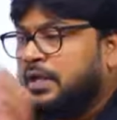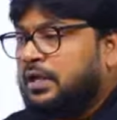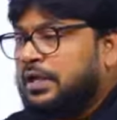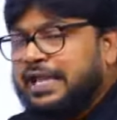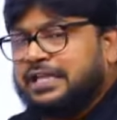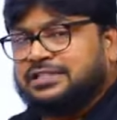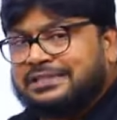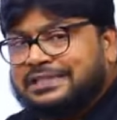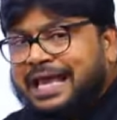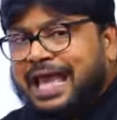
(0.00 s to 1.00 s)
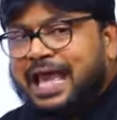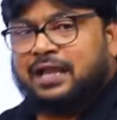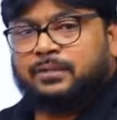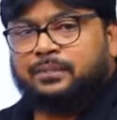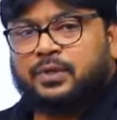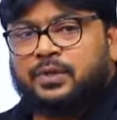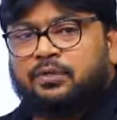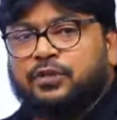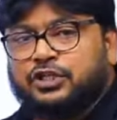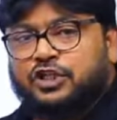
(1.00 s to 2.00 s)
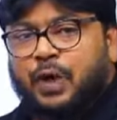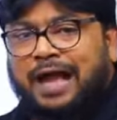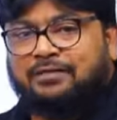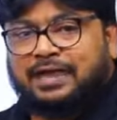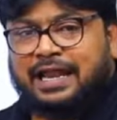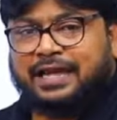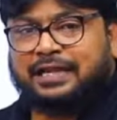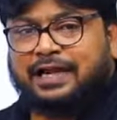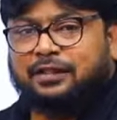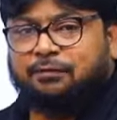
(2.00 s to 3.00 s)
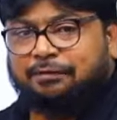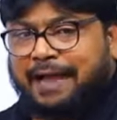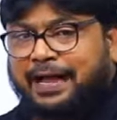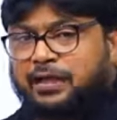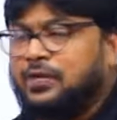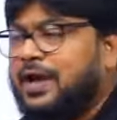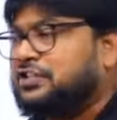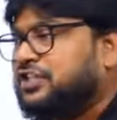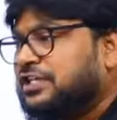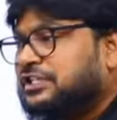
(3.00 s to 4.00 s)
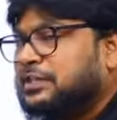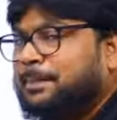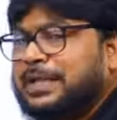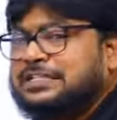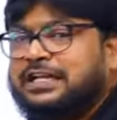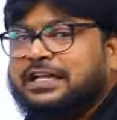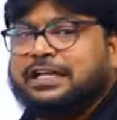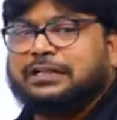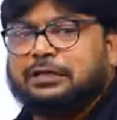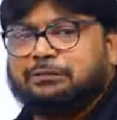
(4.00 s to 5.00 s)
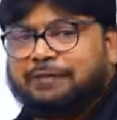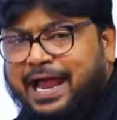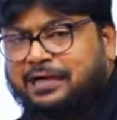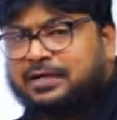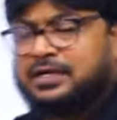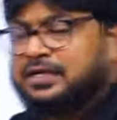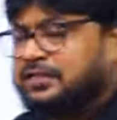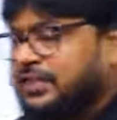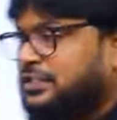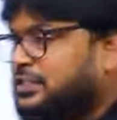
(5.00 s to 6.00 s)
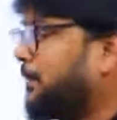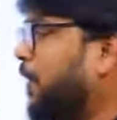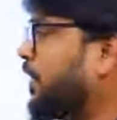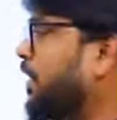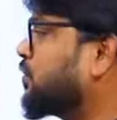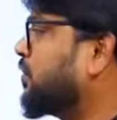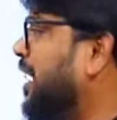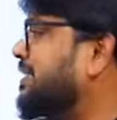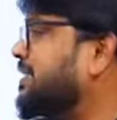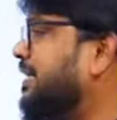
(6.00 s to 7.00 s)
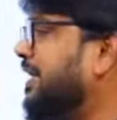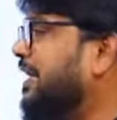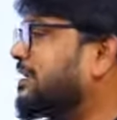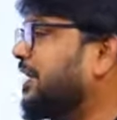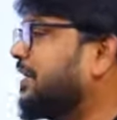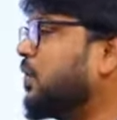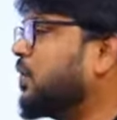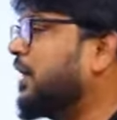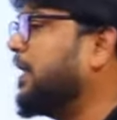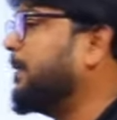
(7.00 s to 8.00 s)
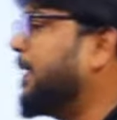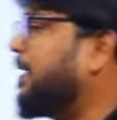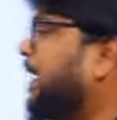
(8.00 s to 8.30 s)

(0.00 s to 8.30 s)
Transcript: is there, which you have collected the fact, you are just presenting that fact. That is important. So the answer is undoubtedly B, my